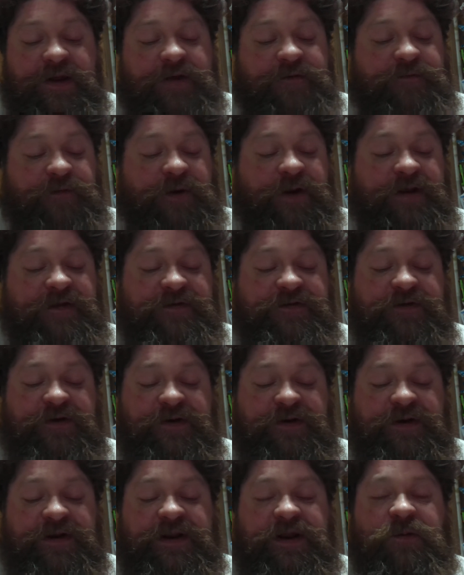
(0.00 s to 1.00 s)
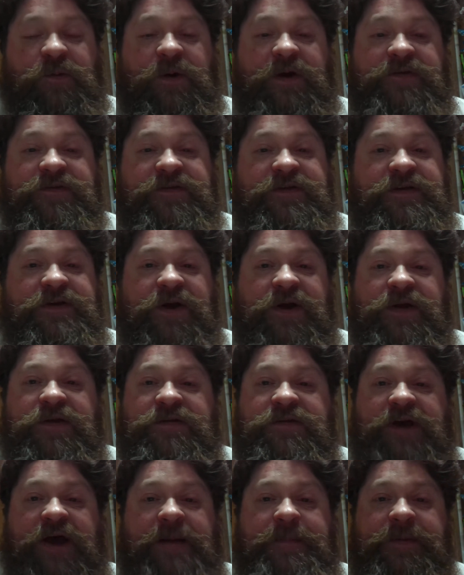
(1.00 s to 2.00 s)
for he certainly wasn't on
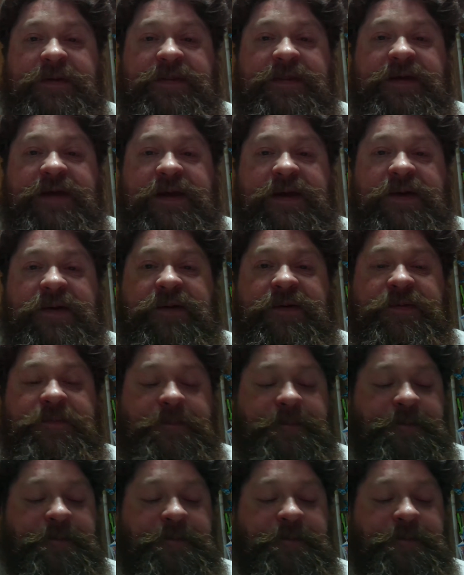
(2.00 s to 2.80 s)
top of the hill.